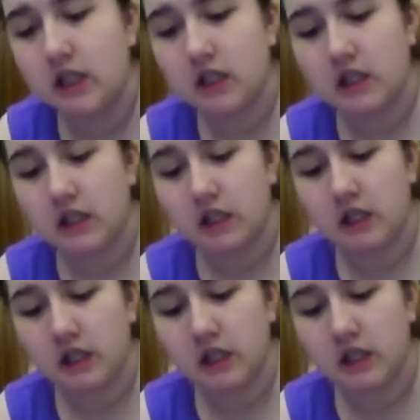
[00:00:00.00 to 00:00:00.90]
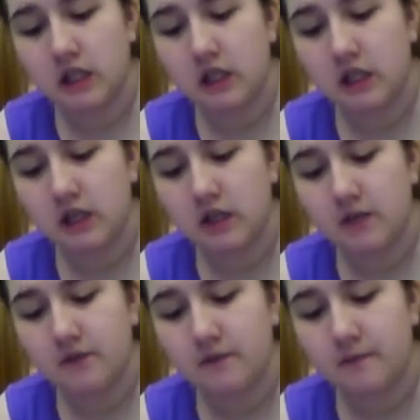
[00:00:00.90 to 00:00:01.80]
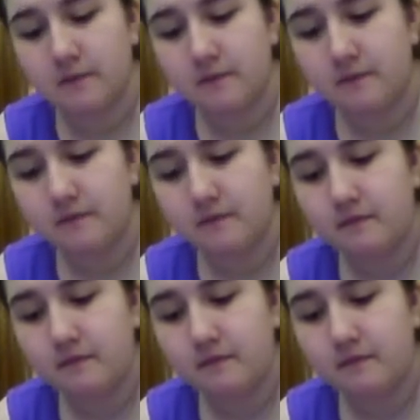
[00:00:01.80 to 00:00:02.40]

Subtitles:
[no speech]